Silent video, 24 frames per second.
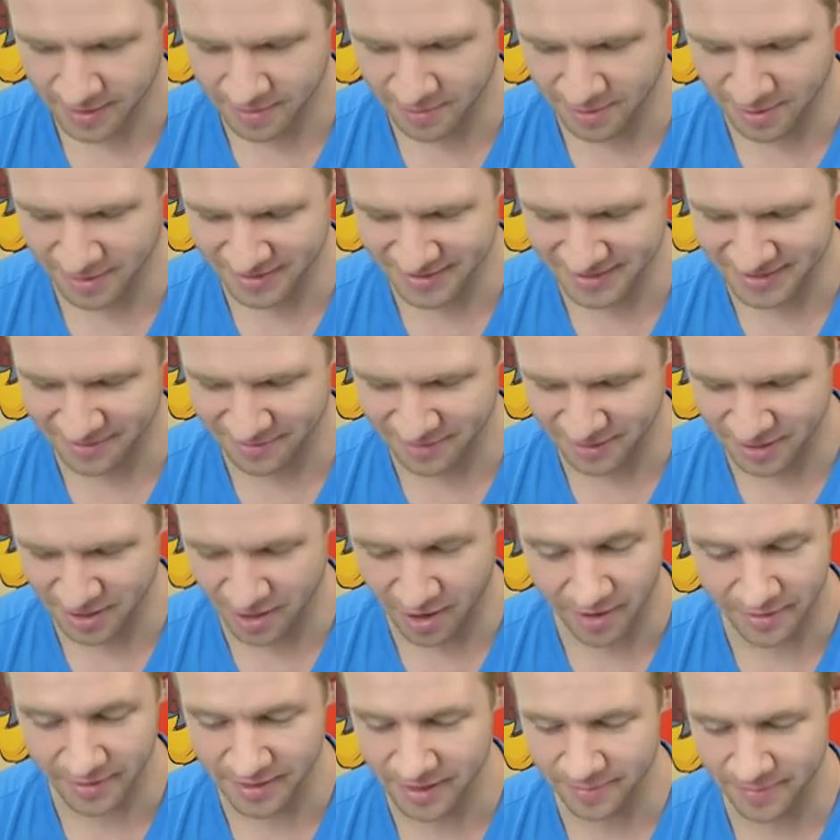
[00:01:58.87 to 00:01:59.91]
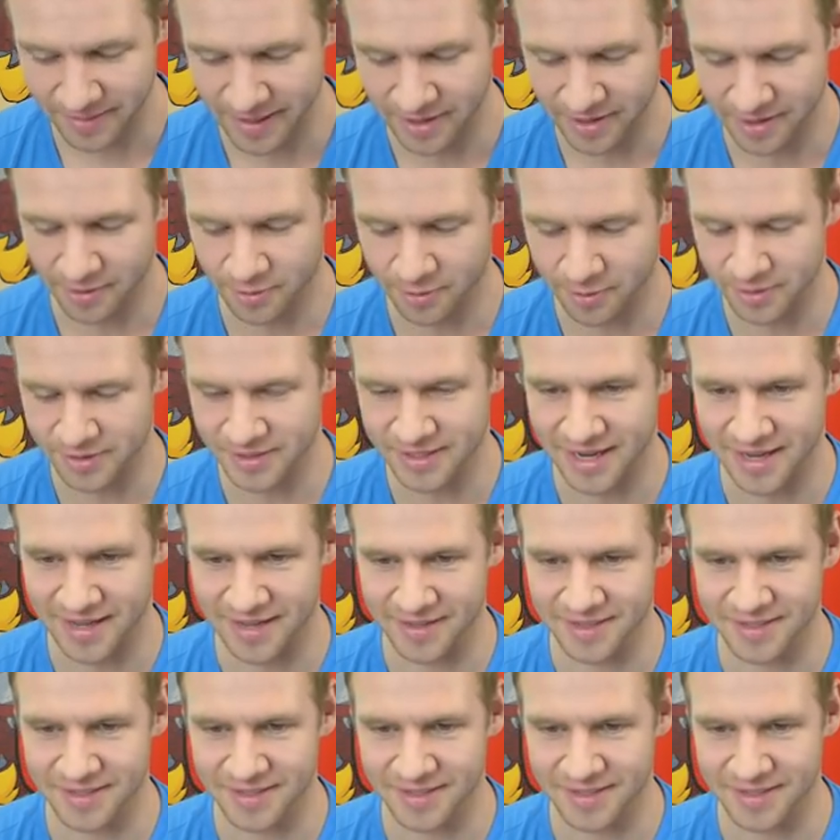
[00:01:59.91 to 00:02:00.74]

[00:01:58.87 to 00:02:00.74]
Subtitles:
Come on, symmetry, I'm gonna be here all day.